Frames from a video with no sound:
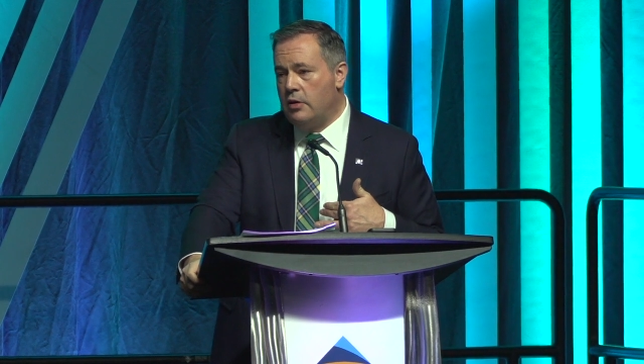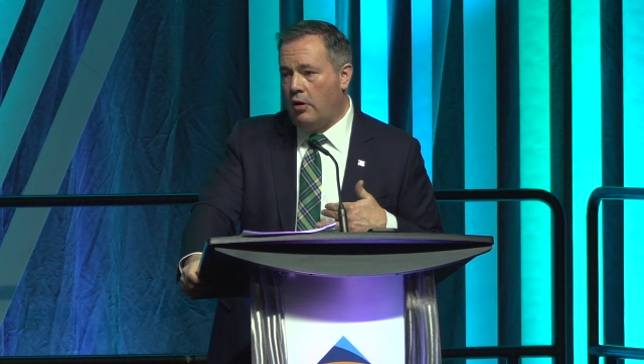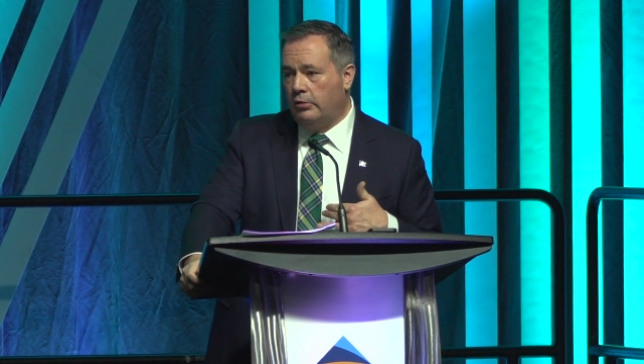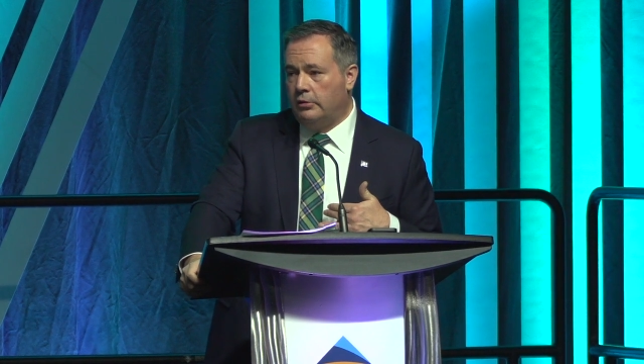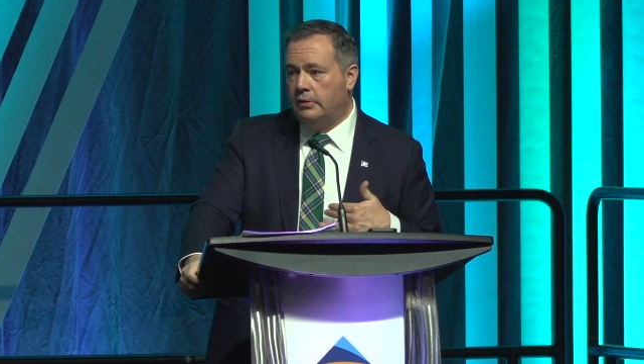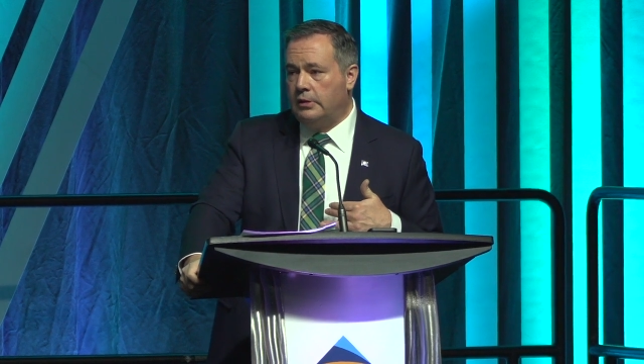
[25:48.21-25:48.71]

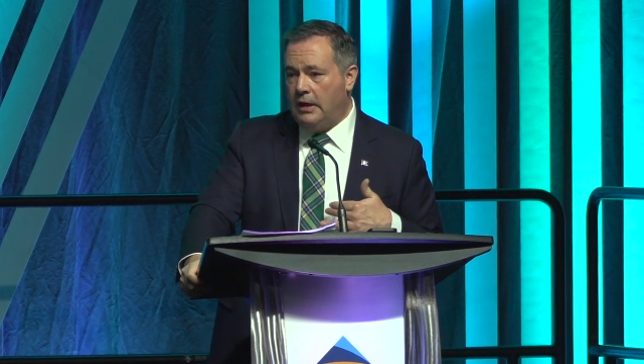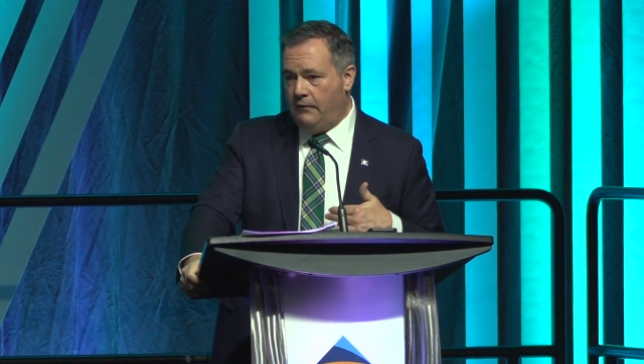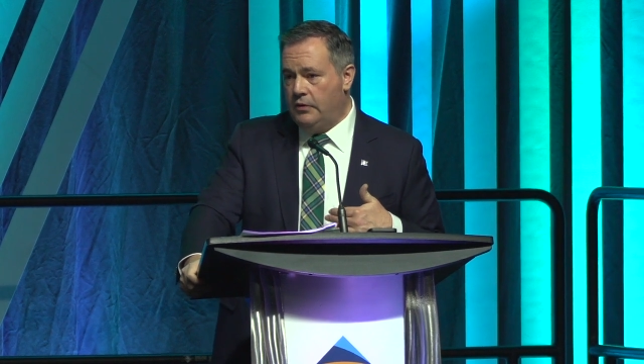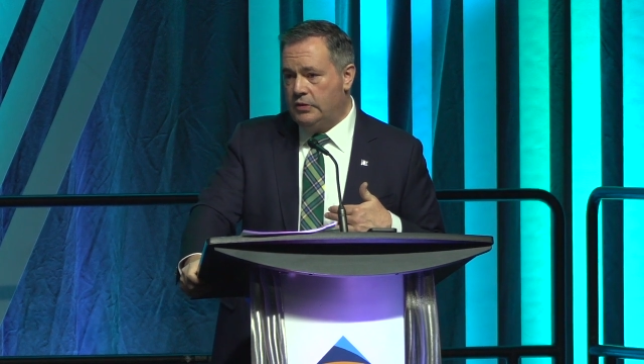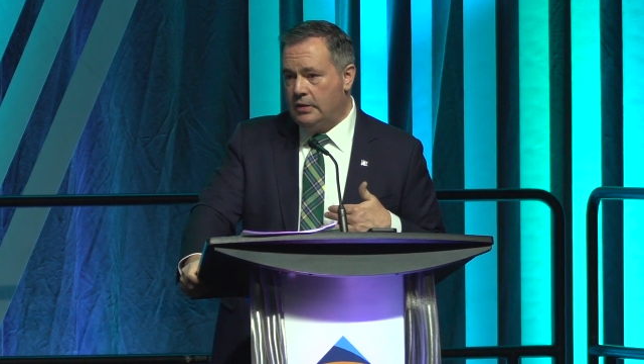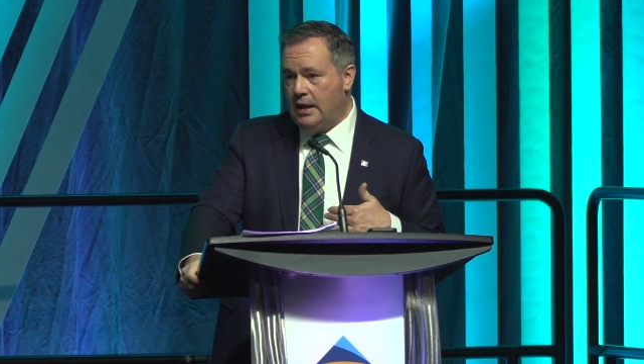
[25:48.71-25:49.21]

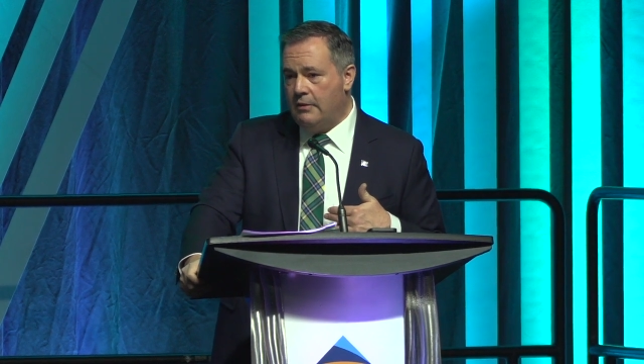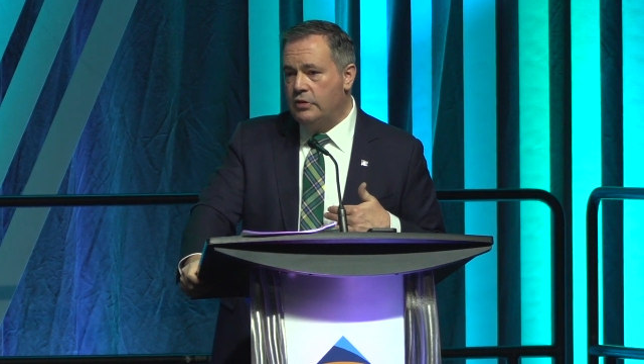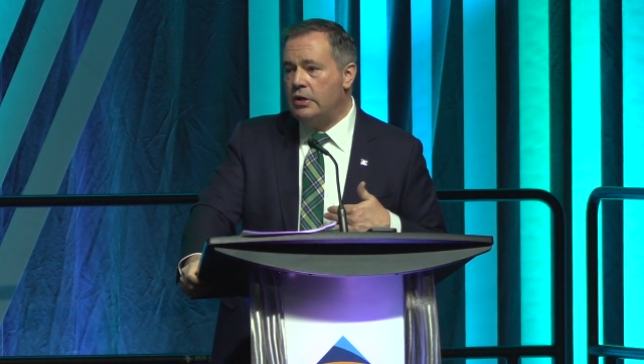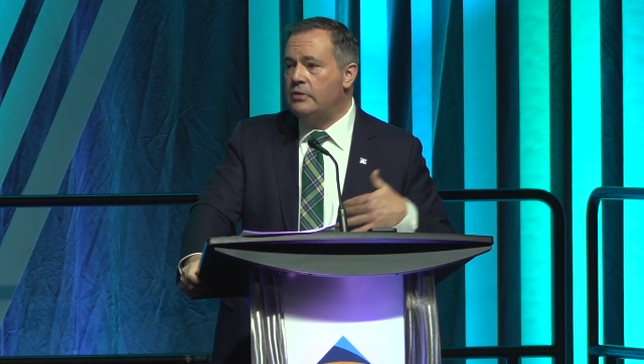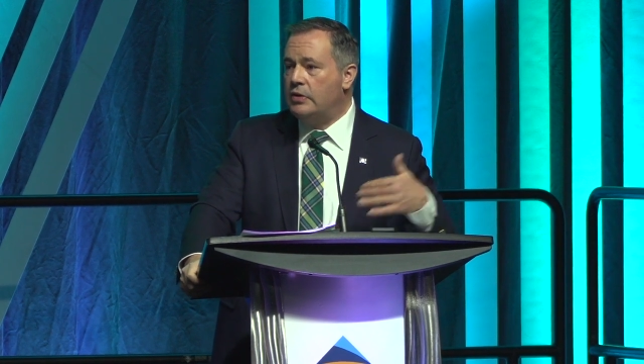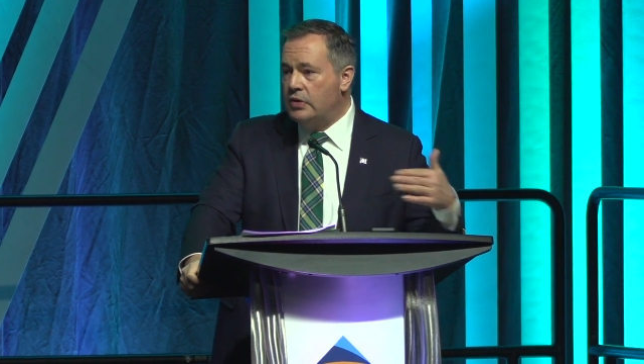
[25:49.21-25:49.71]
deficit. That
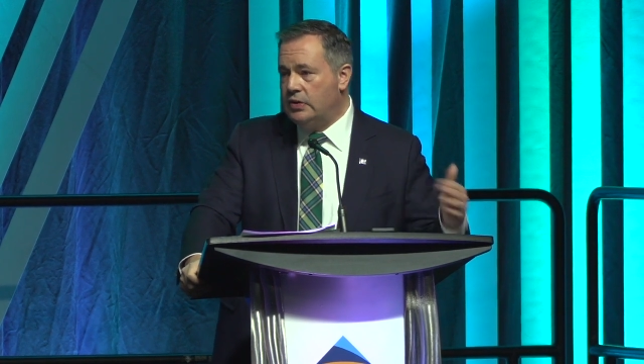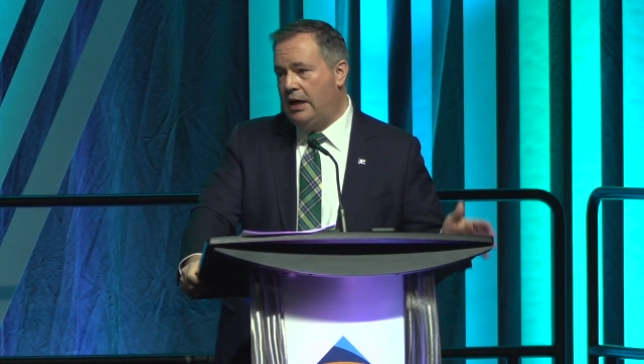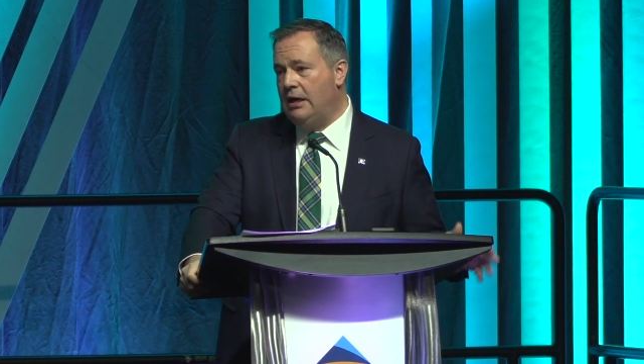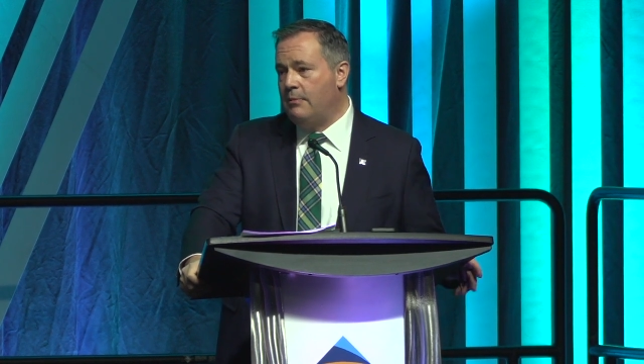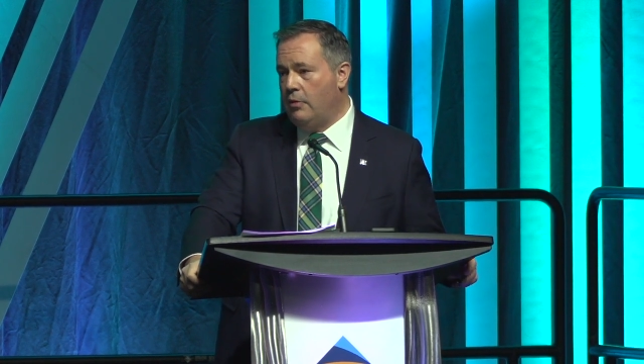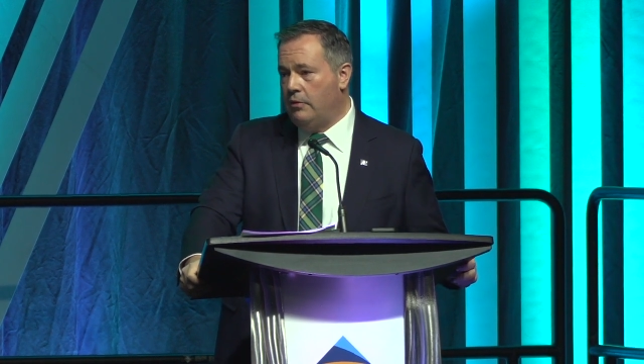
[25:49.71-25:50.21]
was
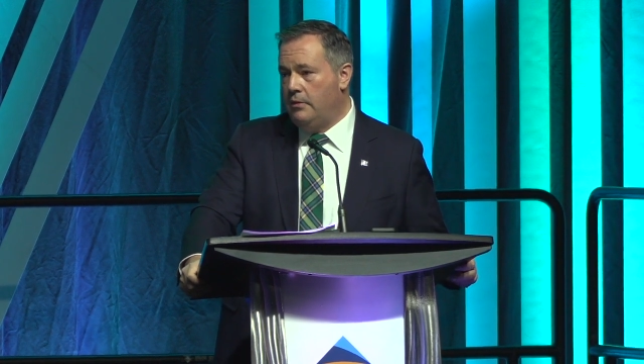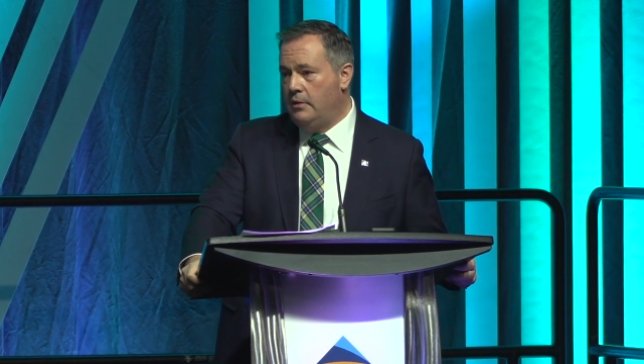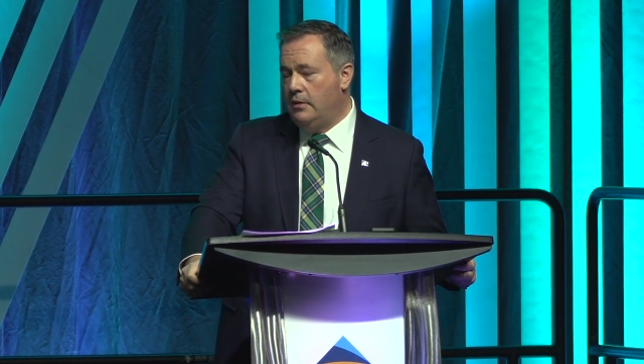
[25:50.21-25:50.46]
unsustainable.